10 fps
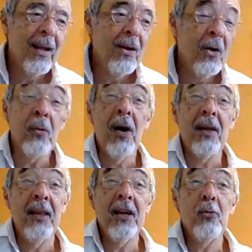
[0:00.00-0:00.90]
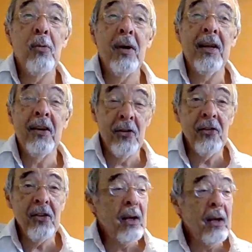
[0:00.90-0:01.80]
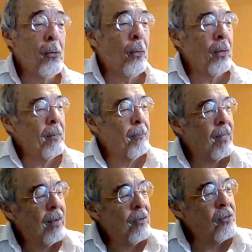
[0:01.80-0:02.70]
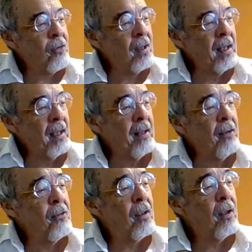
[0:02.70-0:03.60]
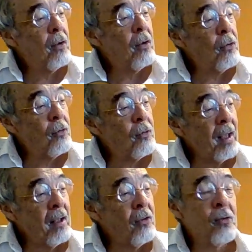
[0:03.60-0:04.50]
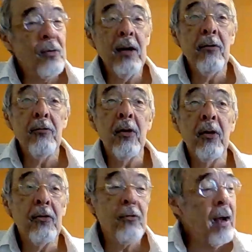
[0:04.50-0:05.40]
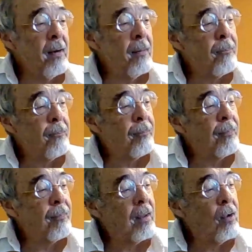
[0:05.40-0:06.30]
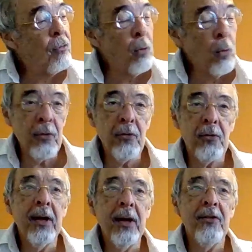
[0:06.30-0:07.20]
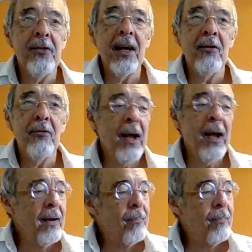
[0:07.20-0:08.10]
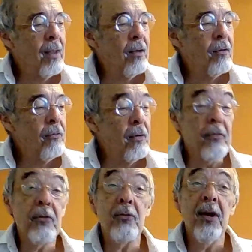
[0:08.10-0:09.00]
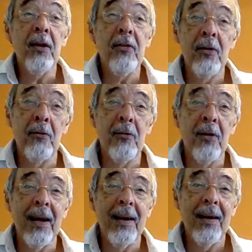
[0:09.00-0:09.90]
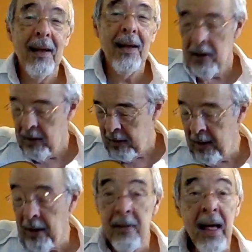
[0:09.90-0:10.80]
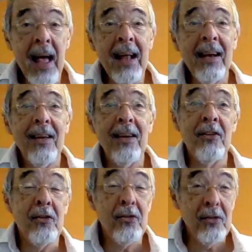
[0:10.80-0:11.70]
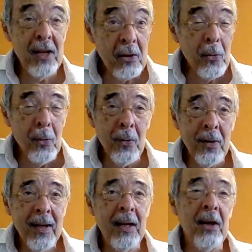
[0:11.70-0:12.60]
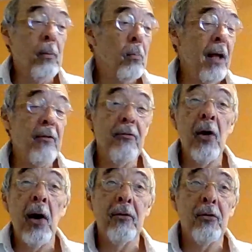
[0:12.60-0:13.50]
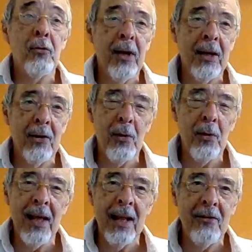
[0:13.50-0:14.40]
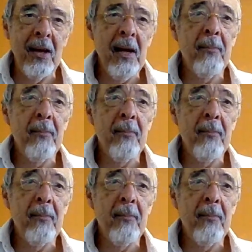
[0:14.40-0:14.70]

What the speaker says: All right, next one is a C chord. C is 2nd string, 1st fret, 4th string, 2nd fret, 5th string, 3rd fret. Now that is a C chord, and you can play 5 strings with that C.